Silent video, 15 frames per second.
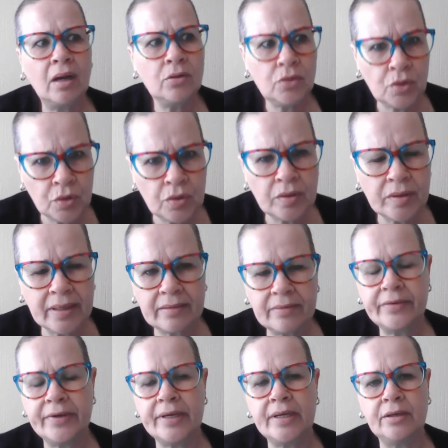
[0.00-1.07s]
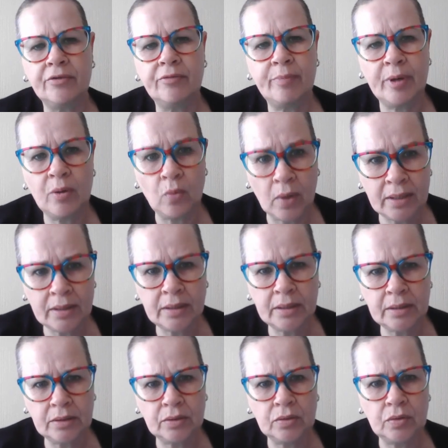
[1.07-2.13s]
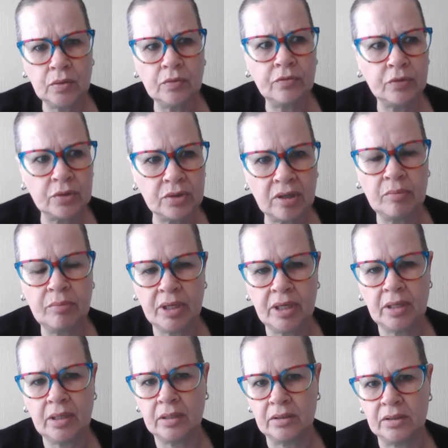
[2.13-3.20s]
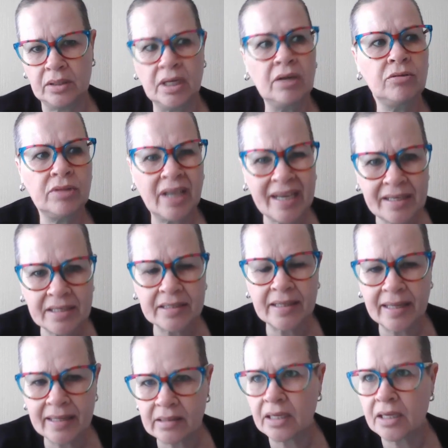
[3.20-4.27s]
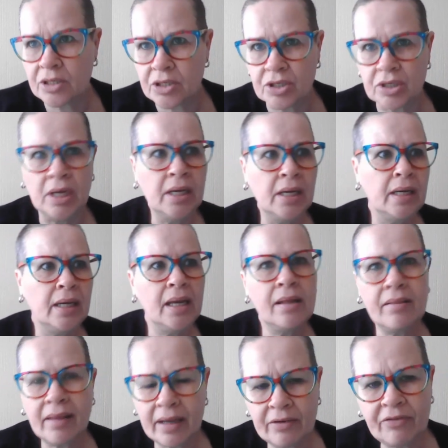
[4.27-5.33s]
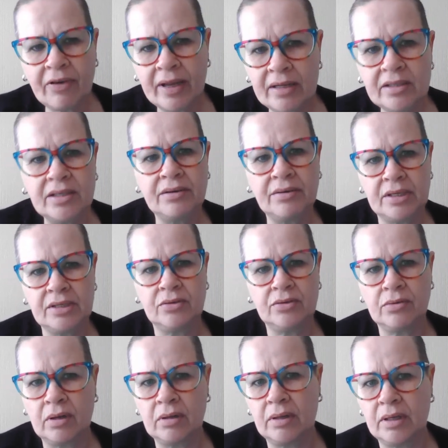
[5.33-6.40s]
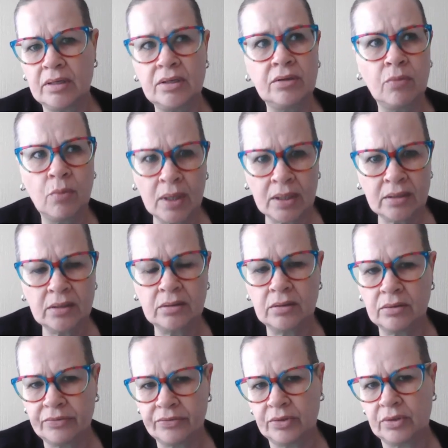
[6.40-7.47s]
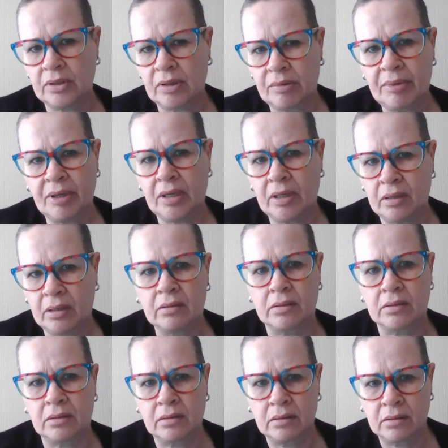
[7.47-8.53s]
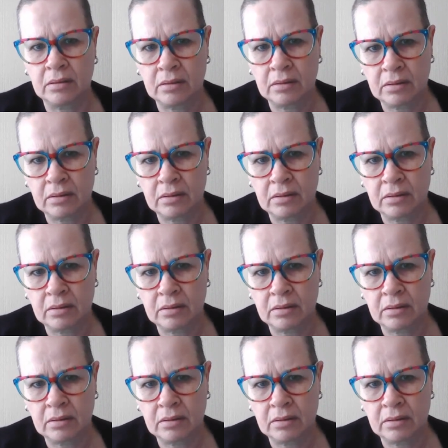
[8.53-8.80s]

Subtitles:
Go do that thing you've been wanting to do for so many years. Go taste that dish in that fancy restaurant that you wanted to for so many years.